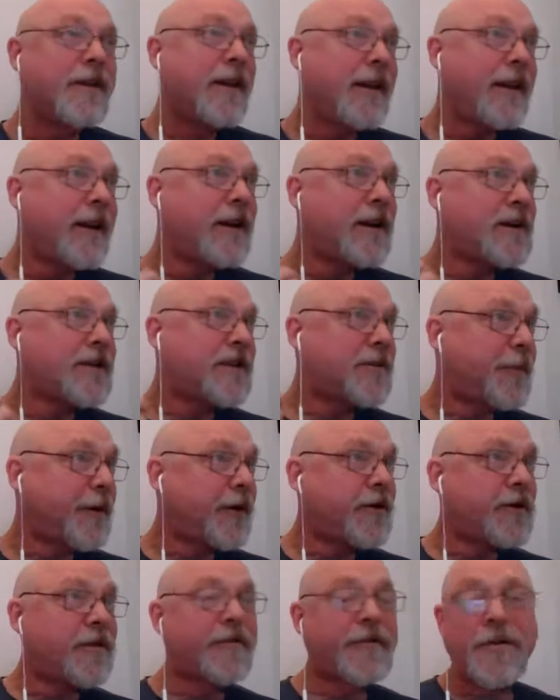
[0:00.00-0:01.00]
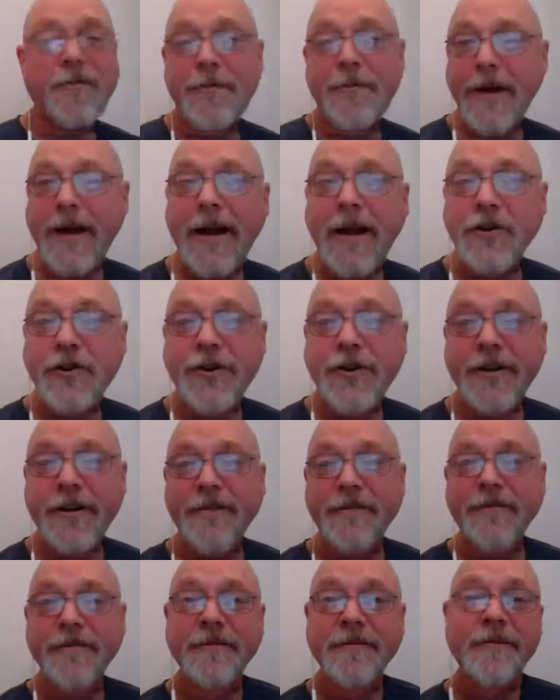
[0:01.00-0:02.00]
in a spirit of
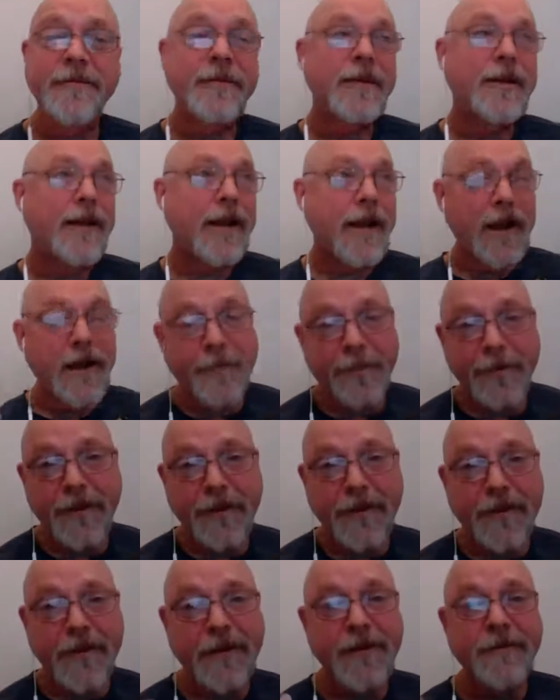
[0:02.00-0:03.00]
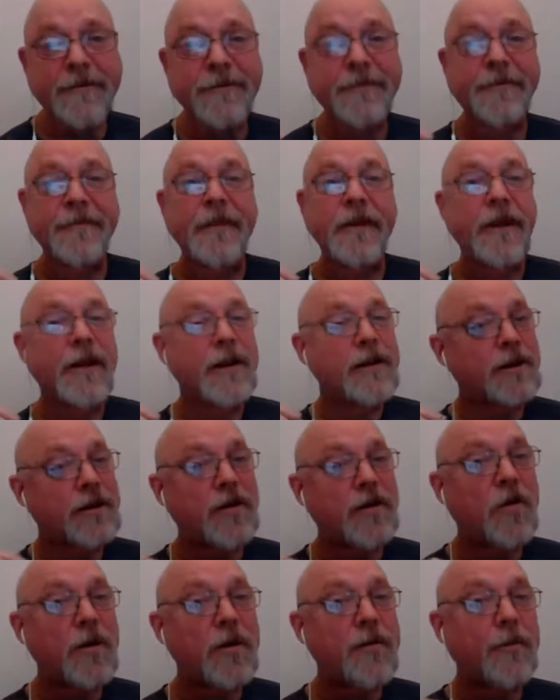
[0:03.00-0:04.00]
compassion, empathy. It's
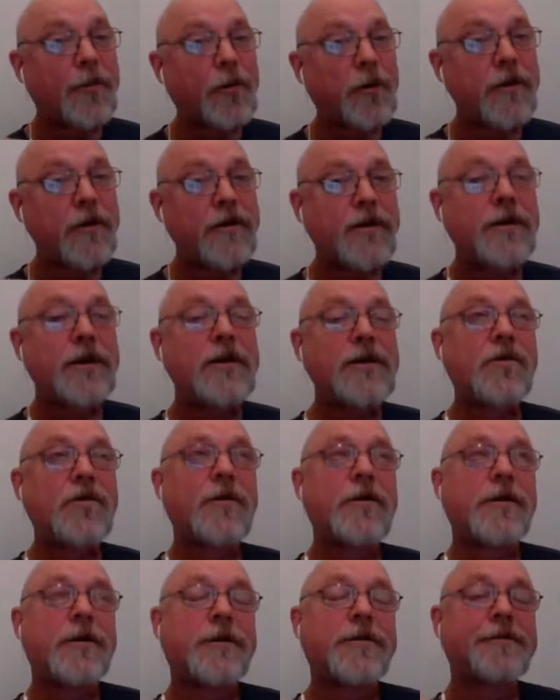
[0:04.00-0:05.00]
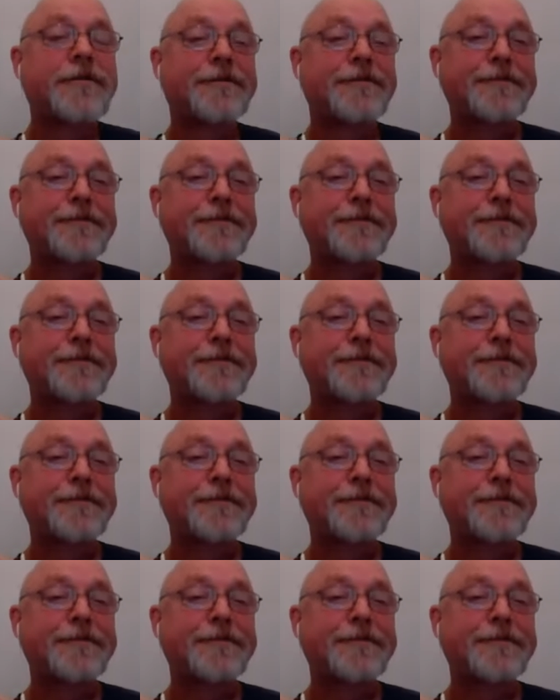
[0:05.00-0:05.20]
so important, this work.